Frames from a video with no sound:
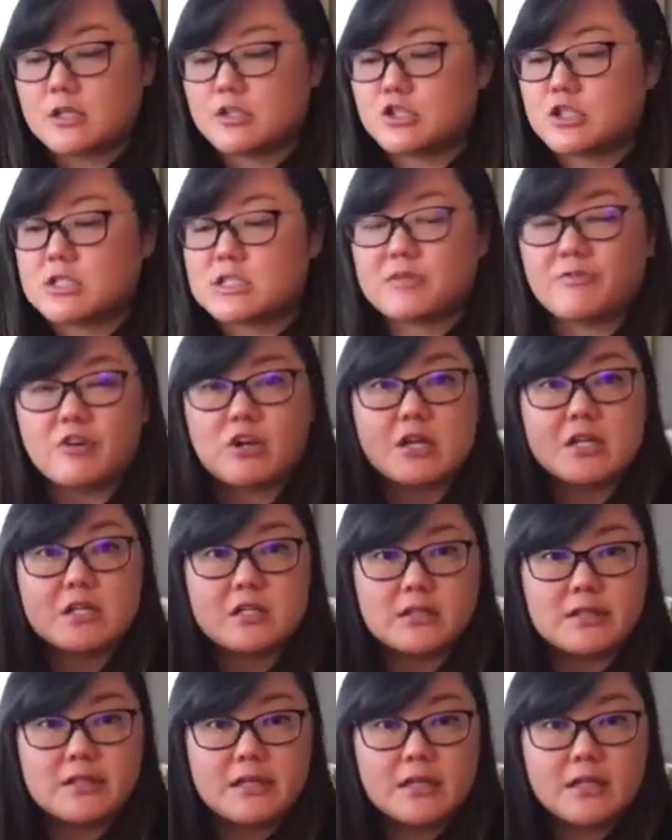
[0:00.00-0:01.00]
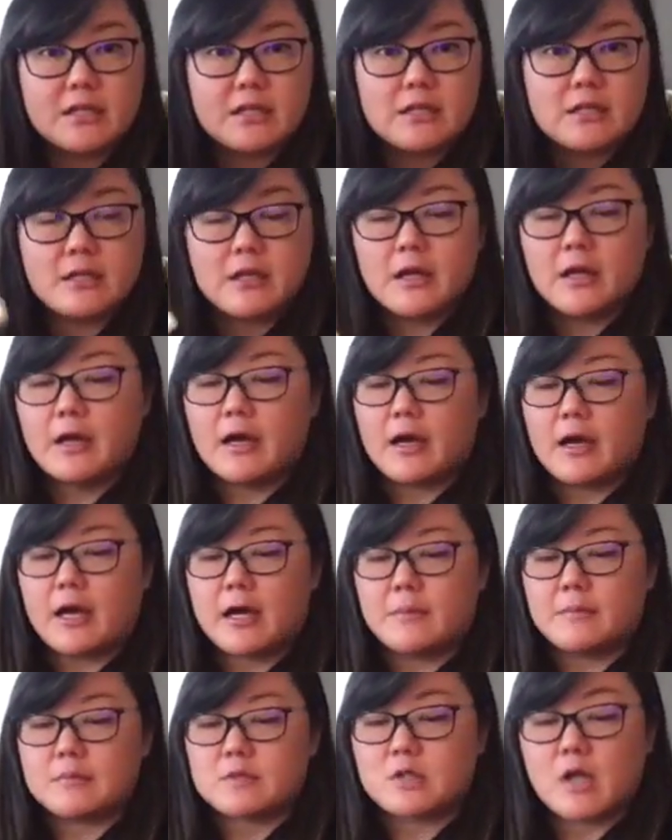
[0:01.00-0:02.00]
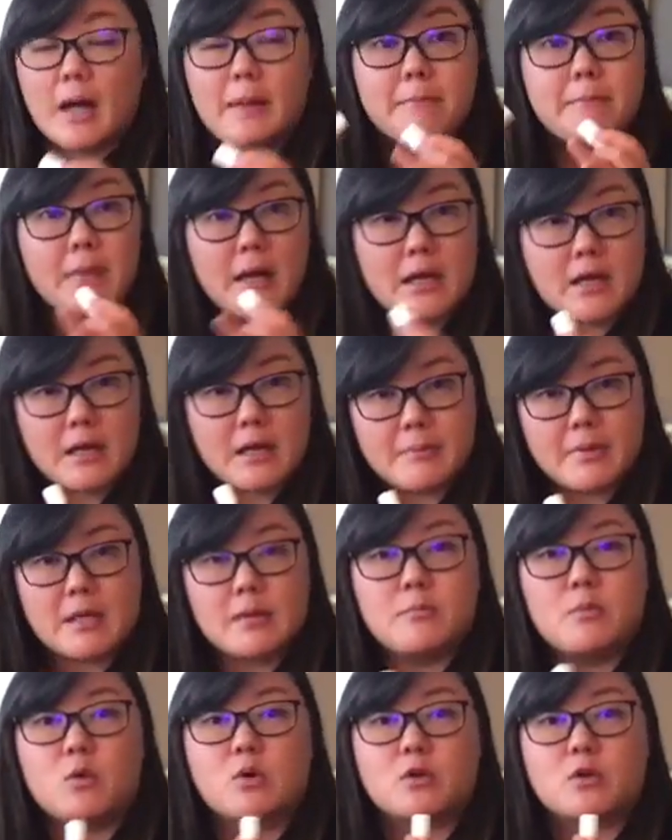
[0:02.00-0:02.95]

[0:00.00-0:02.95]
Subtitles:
Just very clean, not makeup-y, more